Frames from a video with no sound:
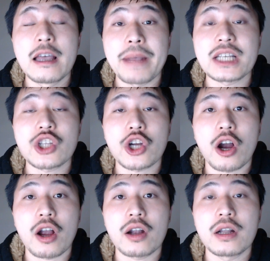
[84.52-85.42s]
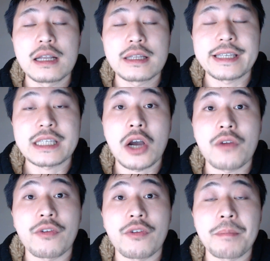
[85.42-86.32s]
MasterCard,
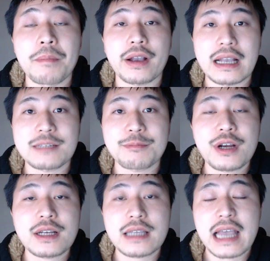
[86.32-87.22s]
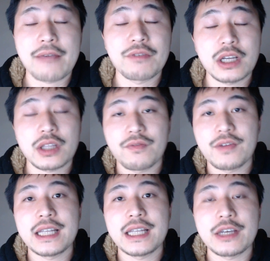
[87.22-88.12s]
Discover American Express. I have another
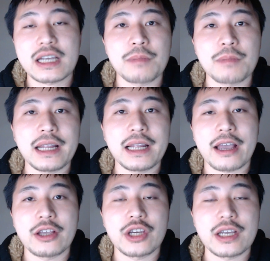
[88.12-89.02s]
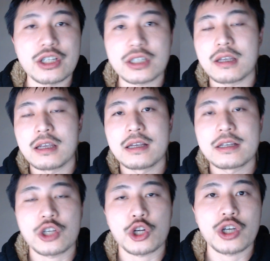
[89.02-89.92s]
video explaining that. You can just
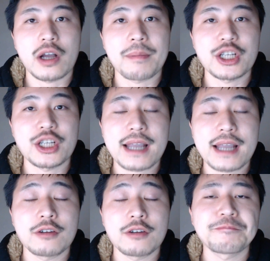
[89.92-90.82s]
search up my channel.